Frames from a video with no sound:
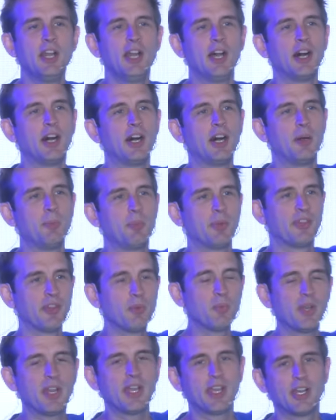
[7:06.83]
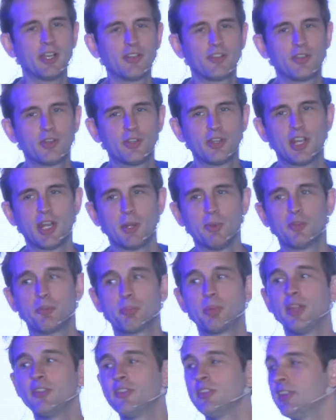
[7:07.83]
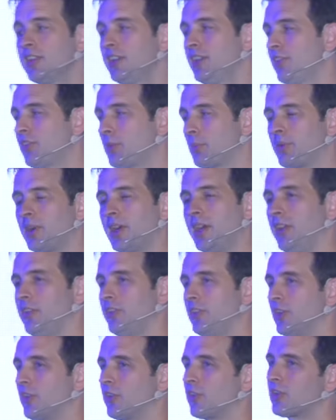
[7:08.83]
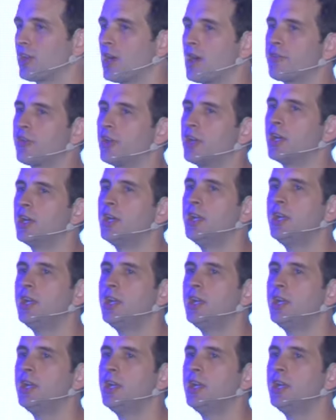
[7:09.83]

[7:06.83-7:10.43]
Uh, but then when I got started, I was pleasantly surprised to discover